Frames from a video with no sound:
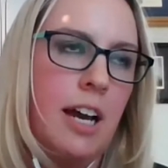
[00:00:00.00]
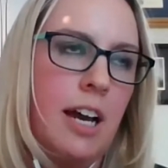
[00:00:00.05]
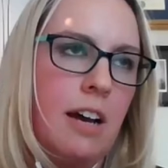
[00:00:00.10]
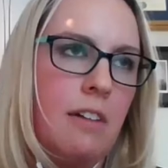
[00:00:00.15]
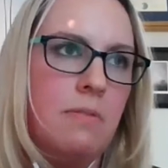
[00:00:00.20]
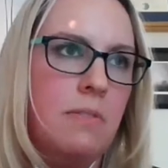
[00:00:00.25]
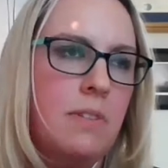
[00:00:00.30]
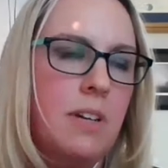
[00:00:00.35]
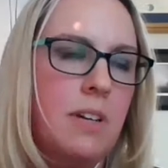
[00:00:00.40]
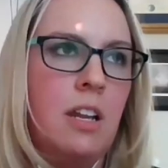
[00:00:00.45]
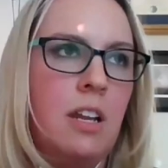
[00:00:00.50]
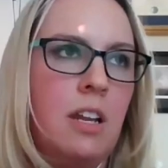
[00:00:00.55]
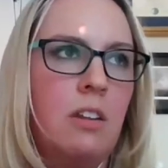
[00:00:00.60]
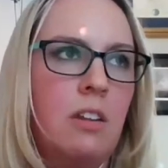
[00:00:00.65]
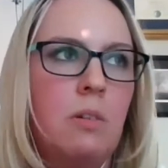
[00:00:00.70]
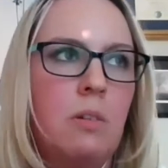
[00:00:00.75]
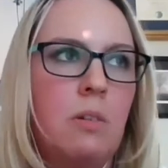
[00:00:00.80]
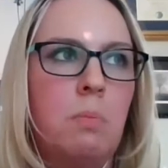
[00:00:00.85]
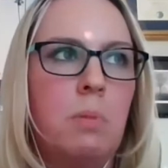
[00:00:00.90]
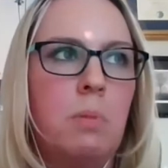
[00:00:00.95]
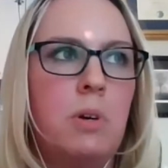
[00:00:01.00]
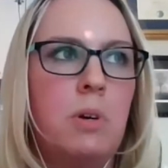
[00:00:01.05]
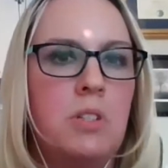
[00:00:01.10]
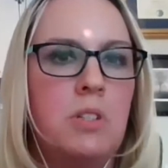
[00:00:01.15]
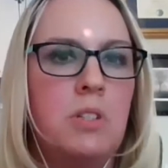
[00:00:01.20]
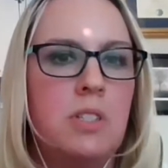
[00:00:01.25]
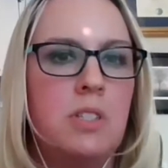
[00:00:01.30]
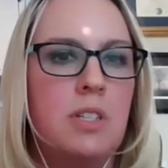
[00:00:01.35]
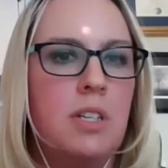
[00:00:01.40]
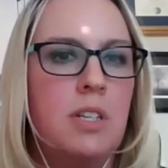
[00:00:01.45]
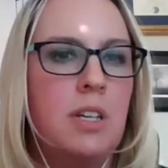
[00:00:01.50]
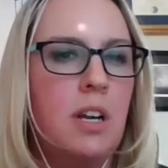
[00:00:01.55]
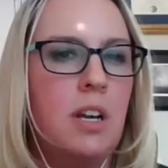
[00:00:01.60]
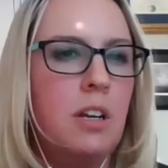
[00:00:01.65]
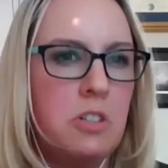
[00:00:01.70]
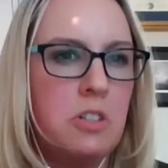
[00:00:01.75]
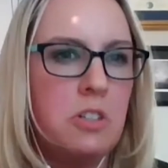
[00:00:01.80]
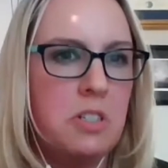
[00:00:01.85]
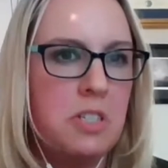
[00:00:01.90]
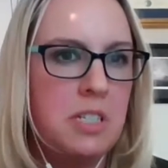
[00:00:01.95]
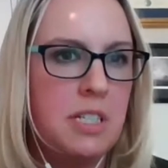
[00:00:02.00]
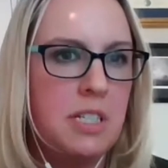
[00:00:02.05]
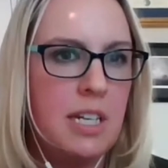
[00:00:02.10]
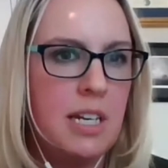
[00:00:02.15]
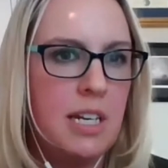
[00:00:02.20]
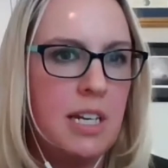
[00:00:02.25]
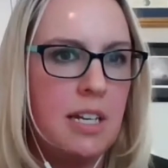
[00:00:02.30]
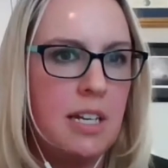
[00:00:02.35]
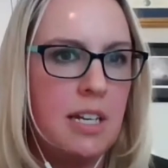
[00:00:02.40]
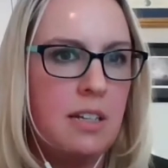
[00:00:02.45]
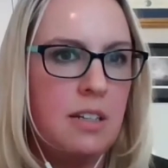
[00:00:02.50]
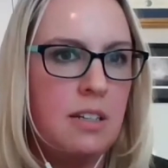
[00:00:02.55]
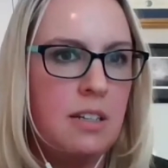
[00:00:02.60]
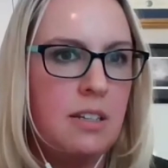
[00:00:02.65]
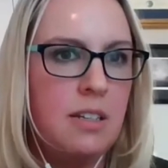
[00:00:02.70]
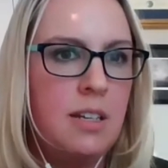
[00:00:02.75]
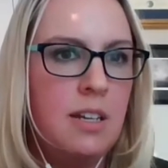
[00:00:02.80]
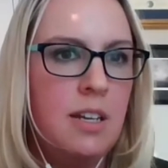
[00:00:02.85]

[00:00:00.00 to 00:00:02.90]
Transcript: have another person understand,